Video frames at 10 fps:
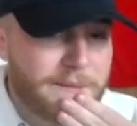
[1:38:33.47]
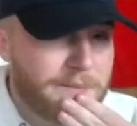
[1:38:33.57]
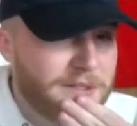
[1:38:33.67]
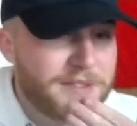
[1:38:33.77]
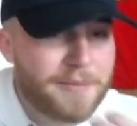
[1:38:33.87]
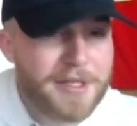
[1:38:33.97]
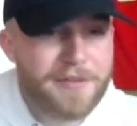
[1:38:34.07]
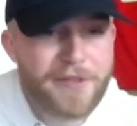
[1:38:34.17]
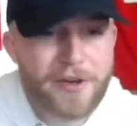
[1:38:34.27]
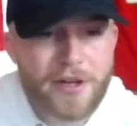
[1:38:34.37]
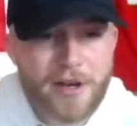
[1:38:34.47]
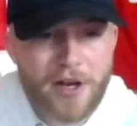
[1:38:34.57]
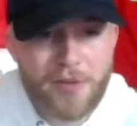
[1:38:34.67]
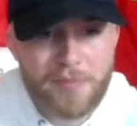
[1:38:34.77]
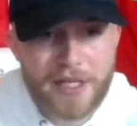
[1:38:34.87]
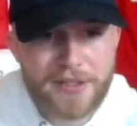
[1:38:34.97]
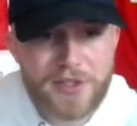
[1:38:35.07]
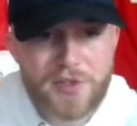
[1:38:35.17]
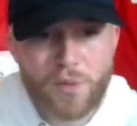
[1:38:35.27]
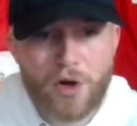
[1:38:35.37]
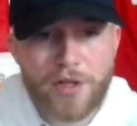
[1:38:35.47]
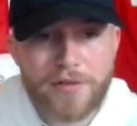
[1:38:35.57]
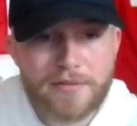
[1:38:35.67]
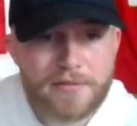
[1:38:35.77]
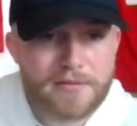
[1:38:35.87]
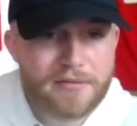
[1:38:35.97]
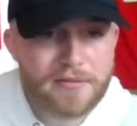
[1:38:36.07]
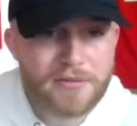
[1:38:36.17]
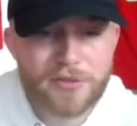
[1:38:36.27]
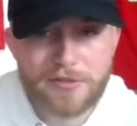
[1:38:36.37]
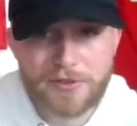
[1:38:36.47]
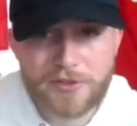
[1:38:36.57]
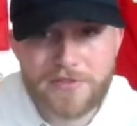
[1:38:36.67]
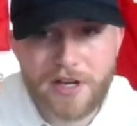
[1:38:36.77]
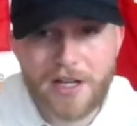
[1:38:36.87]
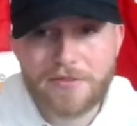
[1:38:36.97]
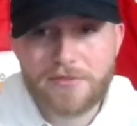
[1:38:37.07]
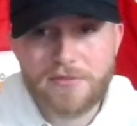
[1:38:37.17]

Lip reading: Because, I mean, if they're not up by at least one through the first five,